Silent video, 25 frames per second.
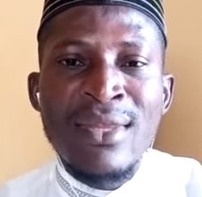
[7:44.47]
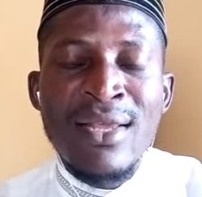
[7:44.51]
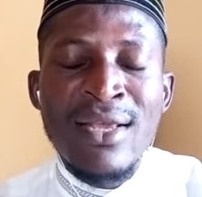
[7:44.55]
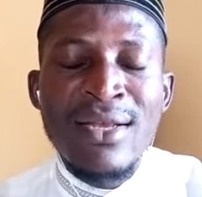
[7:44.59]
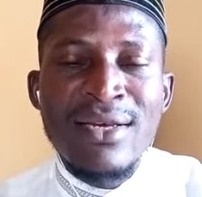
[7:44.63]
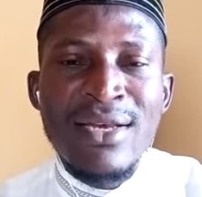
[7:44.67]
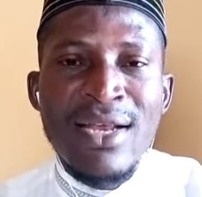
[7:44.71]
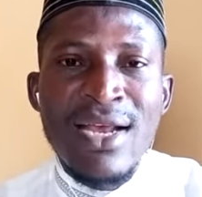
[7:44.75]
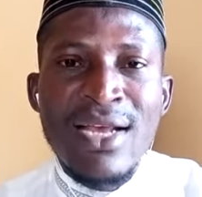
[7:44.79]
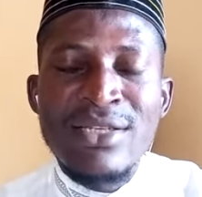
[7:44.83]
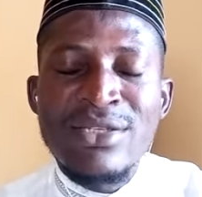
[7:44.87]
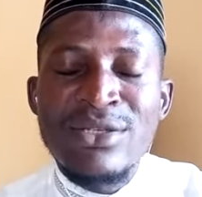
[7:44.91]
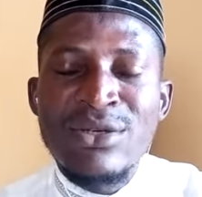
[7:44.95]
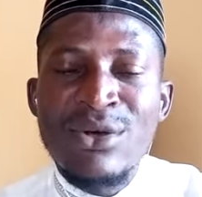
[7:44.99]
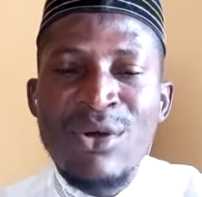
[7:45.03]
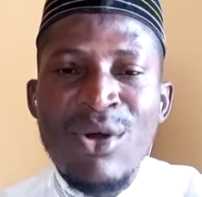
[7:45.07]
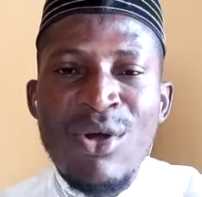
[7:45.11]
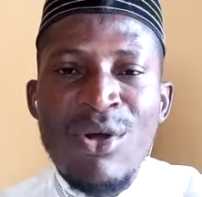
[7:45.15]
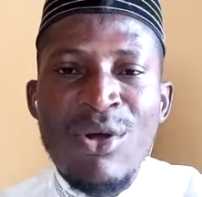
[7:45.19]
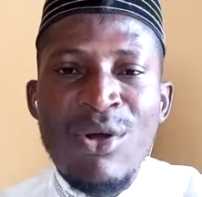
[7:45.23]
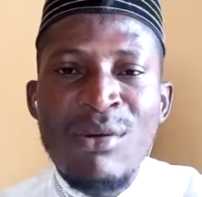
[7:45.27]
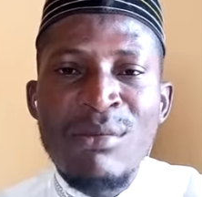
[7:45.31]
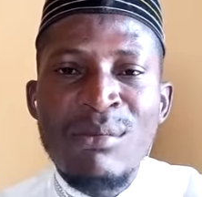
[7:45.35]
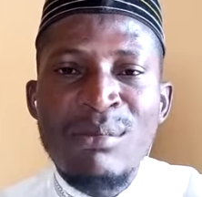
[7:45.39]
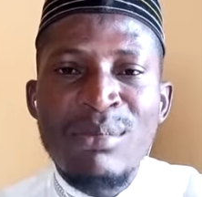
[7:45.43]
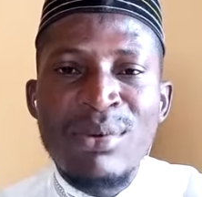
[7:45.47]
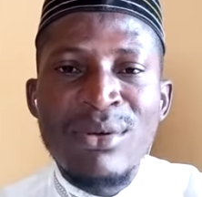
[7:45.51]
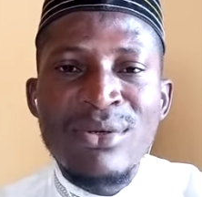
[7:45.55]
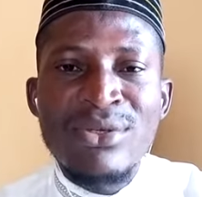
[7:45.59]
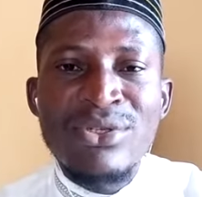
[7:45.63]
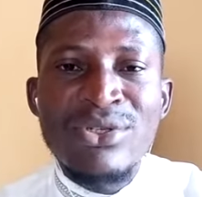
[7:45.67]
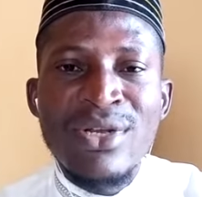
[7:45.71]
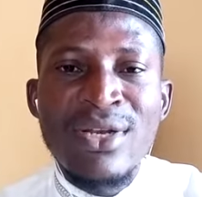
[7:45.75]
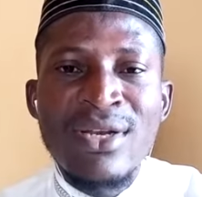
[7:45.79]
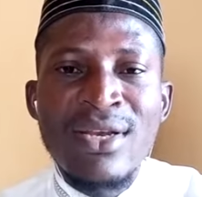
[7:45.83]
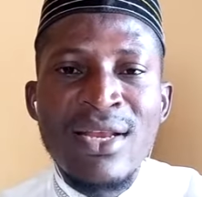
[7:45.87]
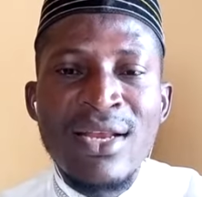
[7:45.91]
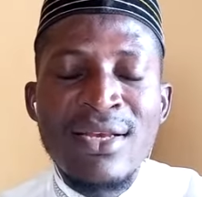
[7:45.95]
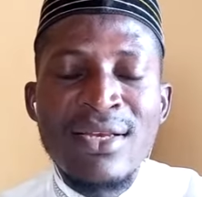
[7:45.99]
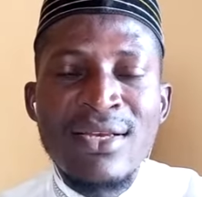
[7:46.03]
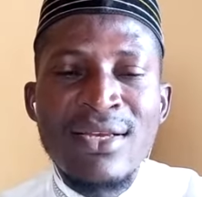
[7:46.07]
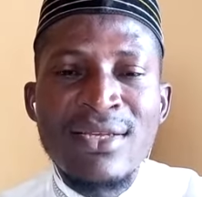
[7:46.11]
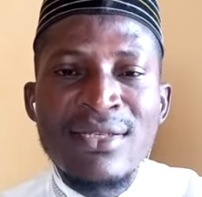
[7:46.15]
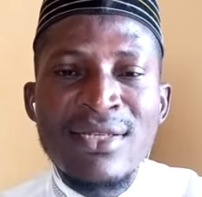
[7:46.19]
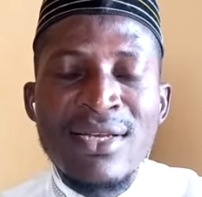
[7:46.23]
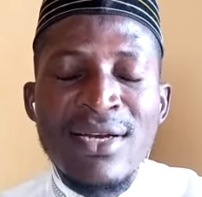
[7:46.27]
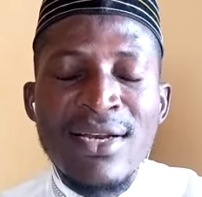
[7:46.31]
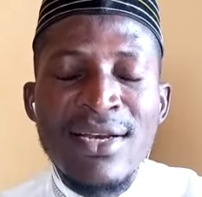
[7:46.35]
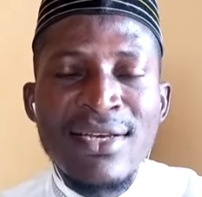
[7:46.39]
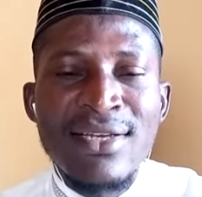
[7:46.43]
There is no compulsion in
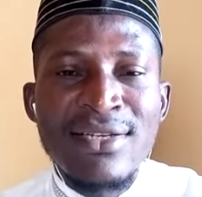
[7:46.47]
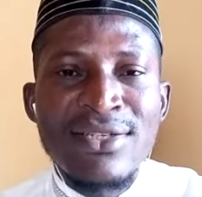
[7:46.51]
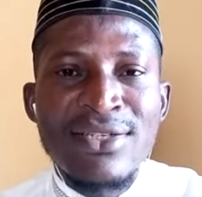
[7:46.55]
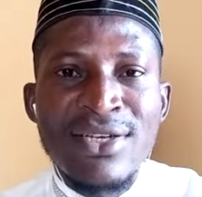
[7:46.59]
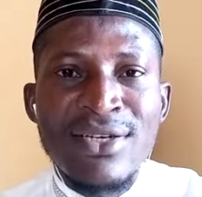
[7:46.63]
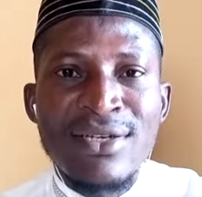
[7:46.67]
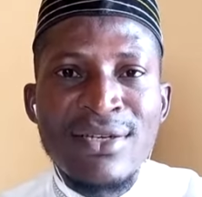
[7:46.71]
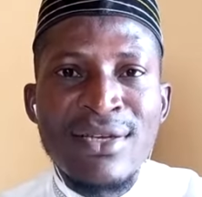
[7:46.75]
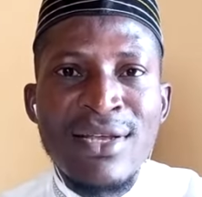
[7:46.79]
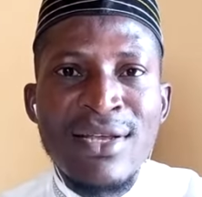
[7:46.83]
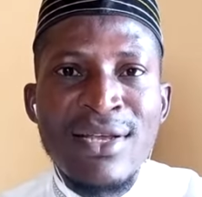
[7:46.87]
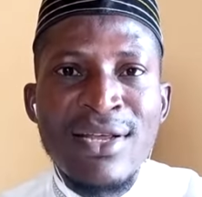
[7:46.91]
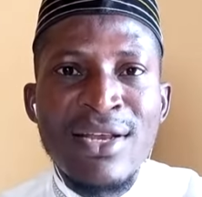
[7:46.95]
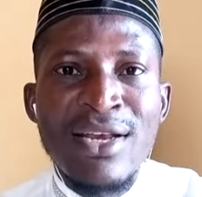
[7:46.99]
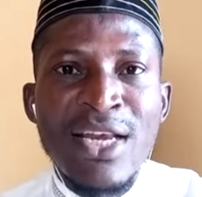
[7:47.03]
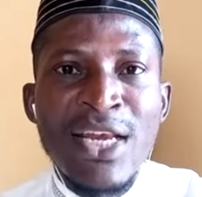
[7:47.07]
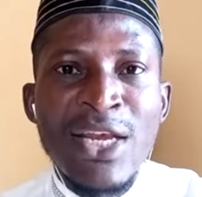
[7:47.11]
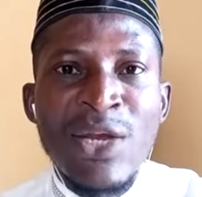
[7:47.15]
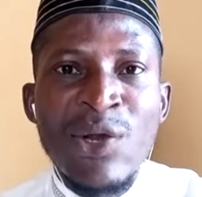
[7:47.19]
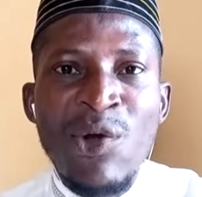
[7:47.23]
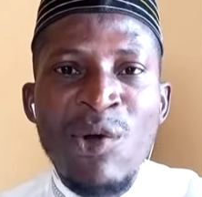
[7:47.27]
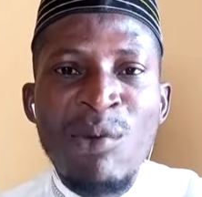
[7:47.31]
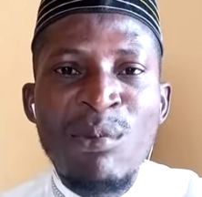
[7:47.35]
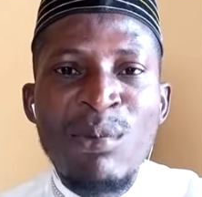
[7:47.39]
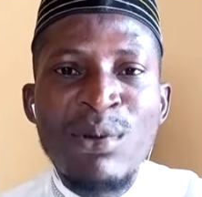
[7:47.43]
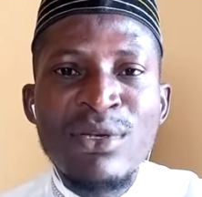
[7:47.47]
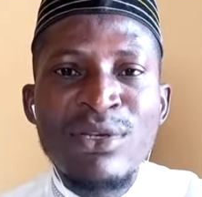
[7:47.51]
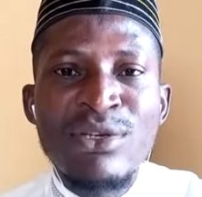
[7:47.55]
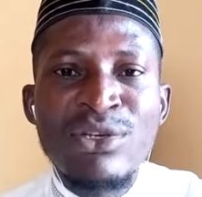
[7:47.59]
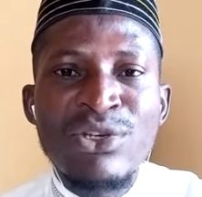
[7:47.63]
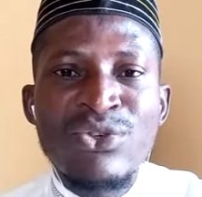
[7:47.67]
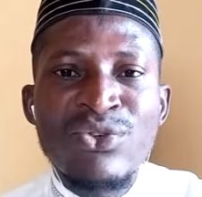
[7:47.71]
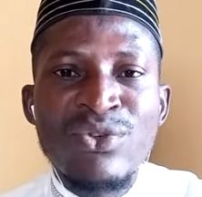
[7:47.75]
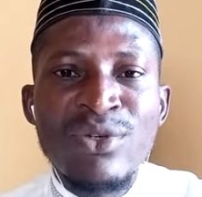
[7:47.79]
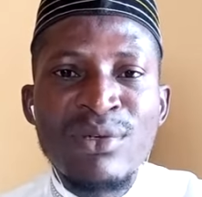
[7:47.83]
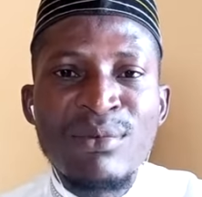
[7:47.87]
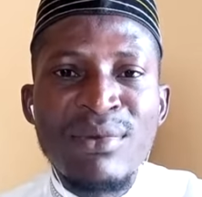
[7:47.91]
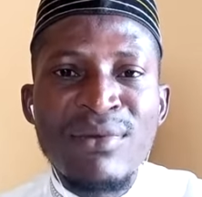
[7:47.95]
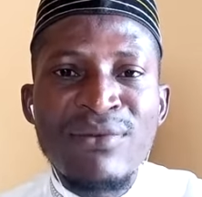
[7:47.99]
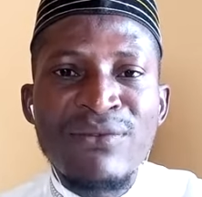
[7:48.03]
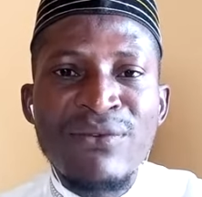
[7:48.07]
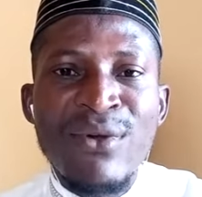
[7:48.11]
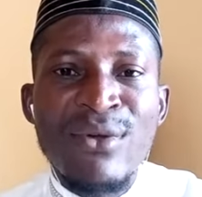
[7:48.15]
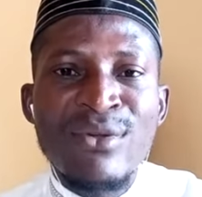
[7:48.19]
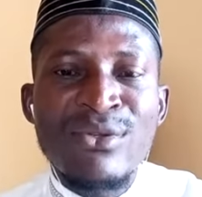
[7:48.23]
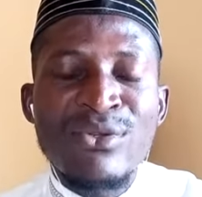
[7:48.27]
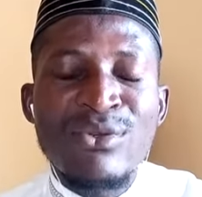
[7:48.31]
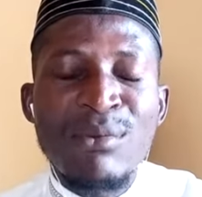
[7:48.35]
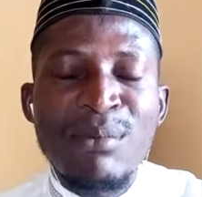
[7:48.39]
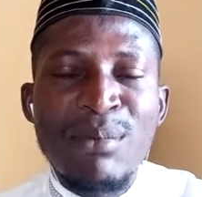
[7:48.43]
this religion. Nobody should be
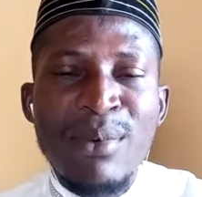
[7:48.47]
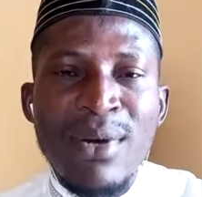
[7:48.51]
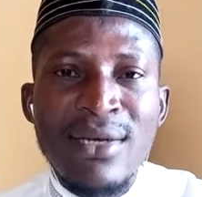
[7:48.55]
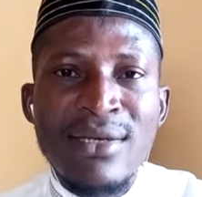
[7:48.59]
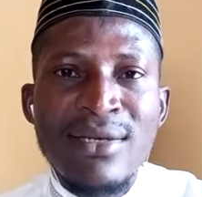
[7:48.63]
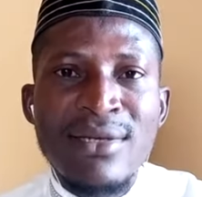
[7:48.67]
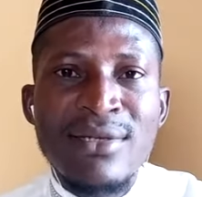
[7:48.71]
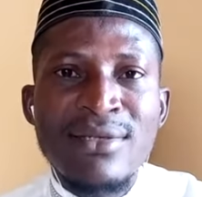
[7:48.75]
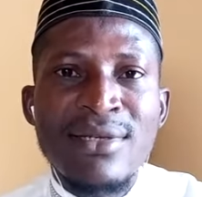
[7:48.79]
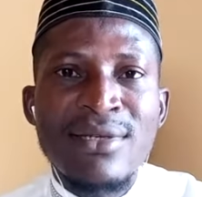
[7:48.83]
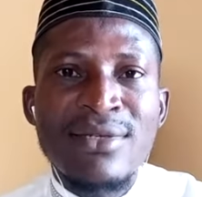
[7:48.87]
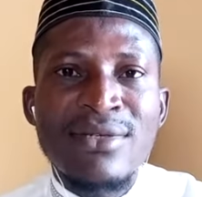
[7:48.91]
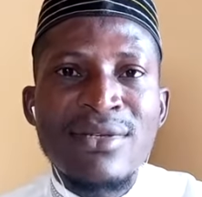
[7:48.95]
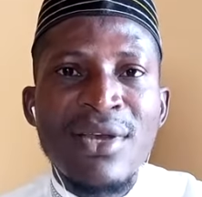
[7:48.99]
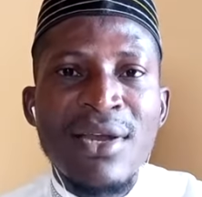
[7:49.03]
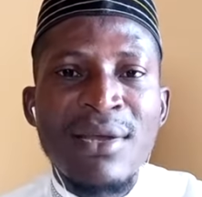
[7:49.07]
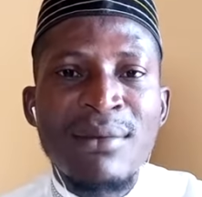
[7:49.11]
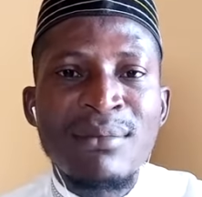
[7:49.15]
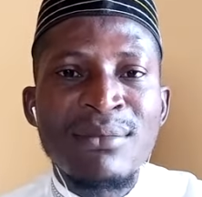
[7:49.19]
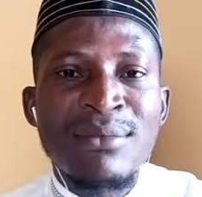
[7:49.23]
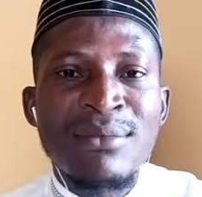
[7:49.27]
forced to practice Islam.